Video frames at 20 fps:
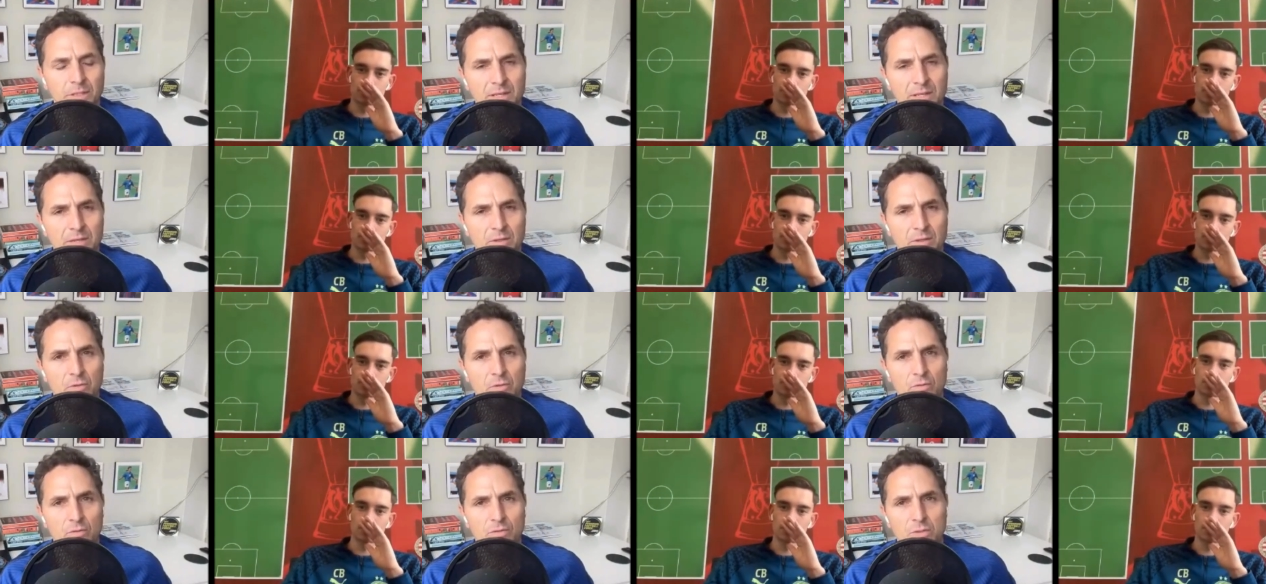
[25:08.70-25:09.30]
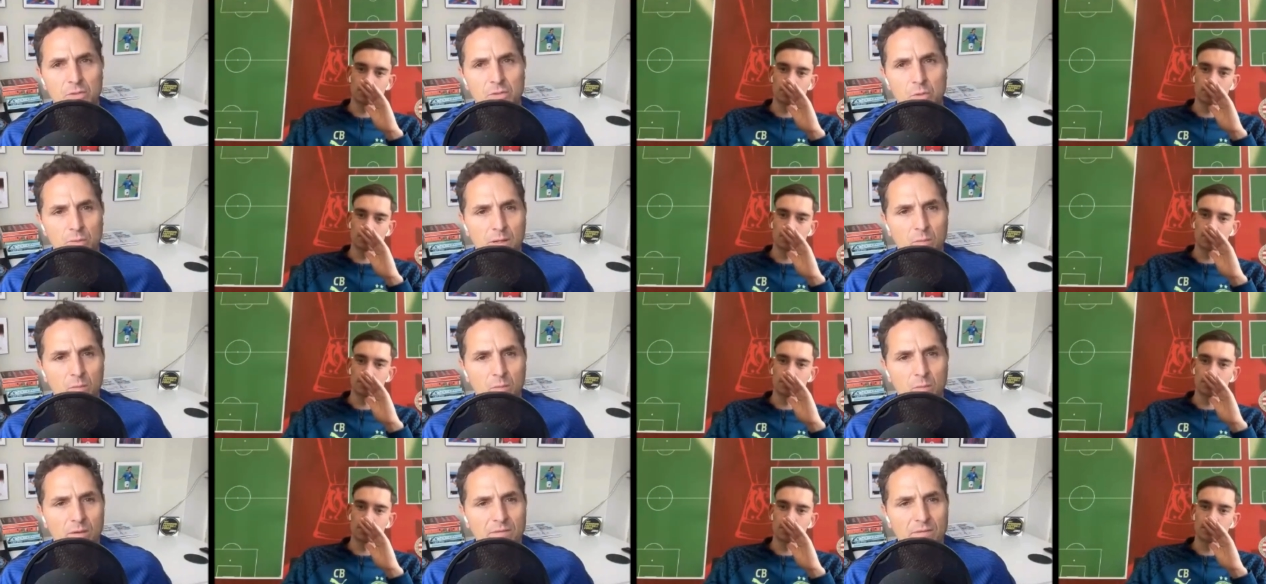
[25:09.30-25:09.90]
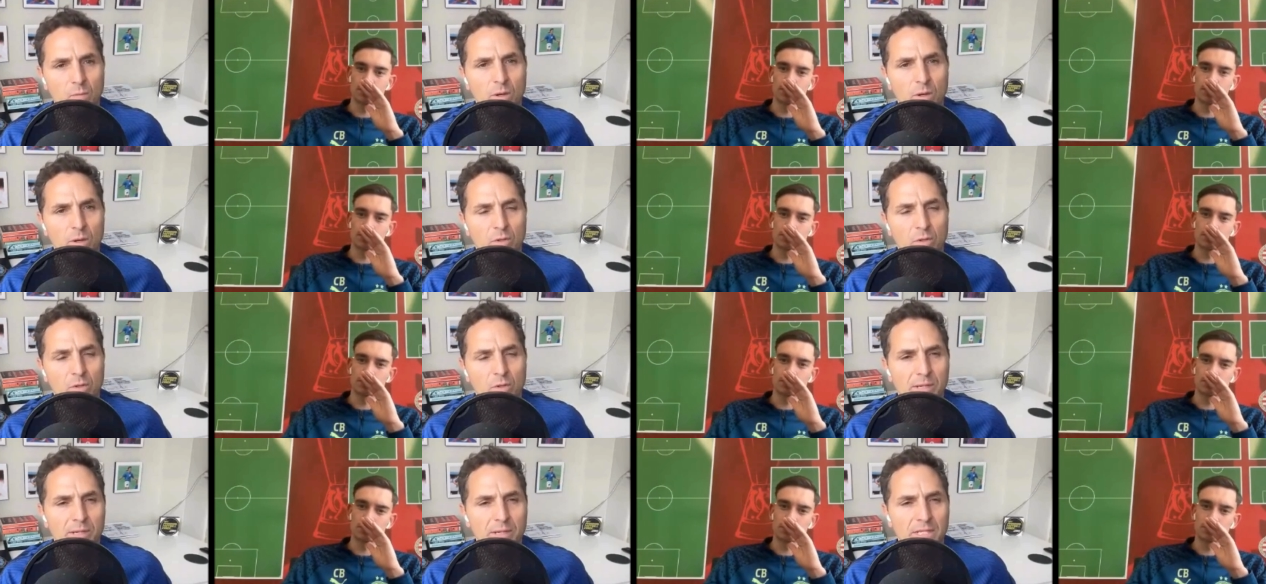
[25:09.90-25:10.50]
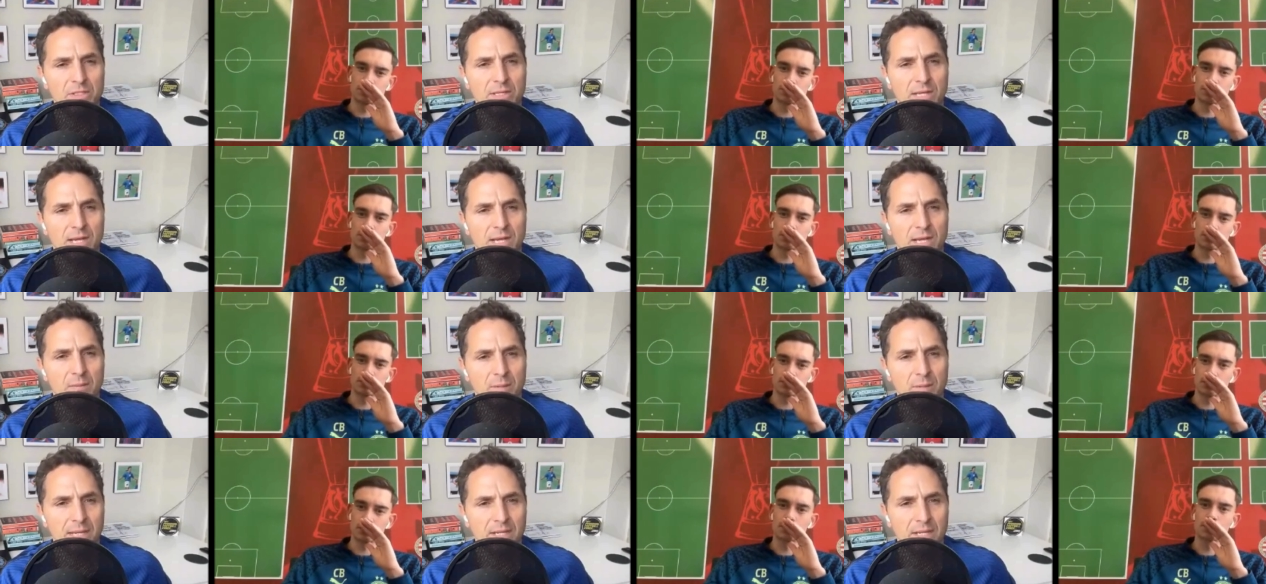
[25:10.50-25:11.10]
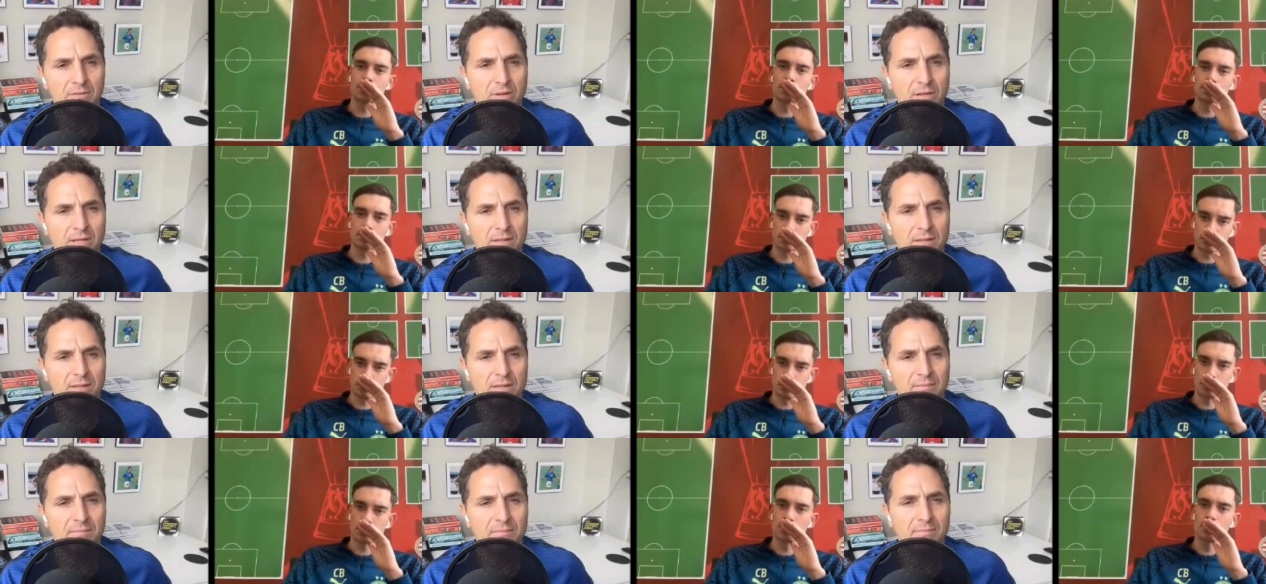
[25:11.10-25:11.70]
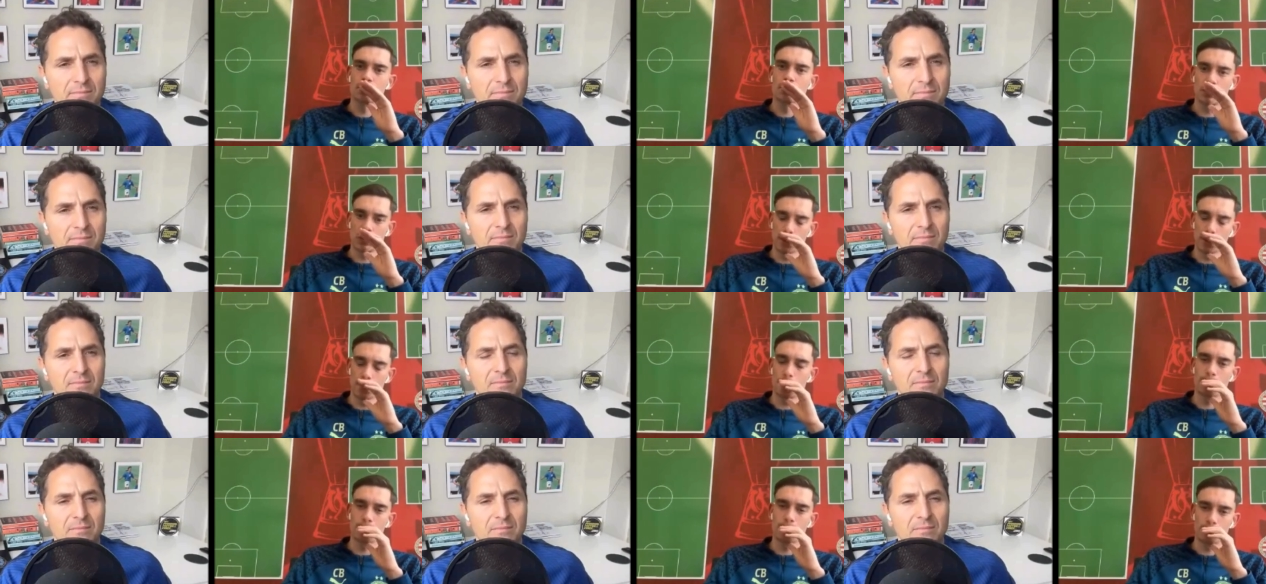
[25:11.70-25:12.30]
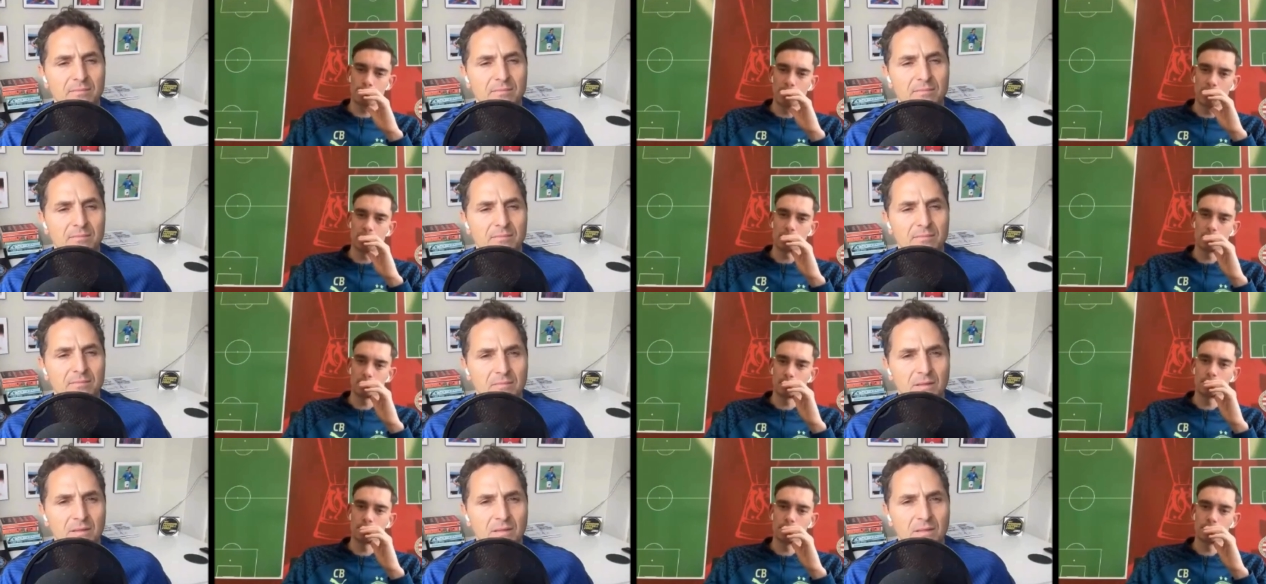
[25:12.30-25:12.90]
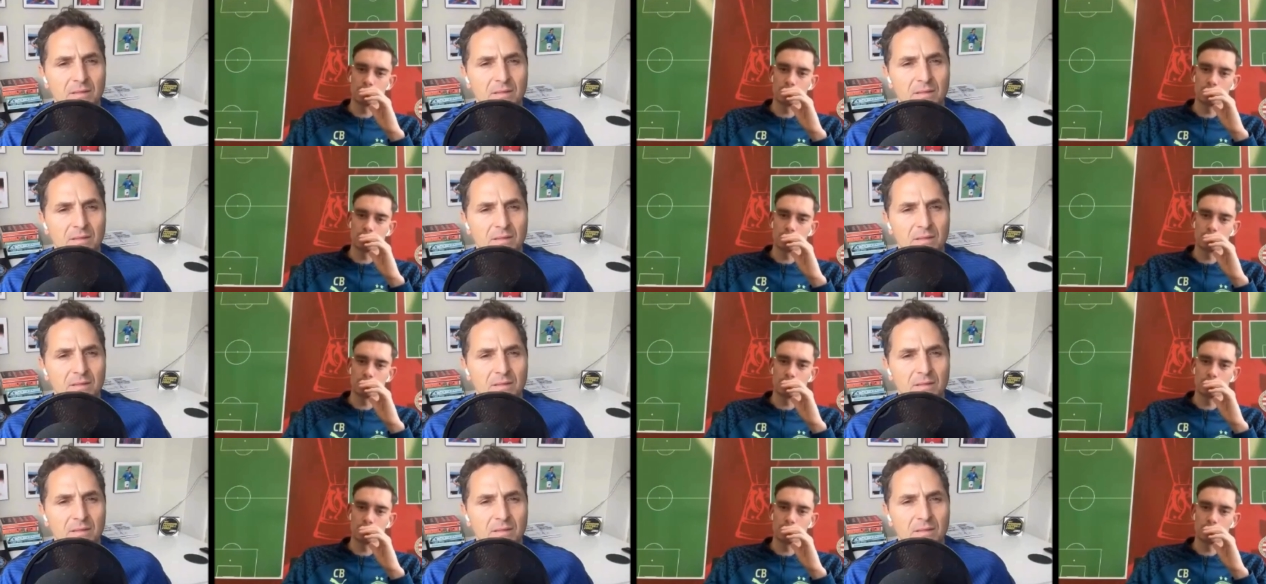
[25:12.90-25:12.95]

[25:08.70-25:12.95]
Speaker 1: So then you're obviously talking about one v one domination out playing, right? Yeah, yeah.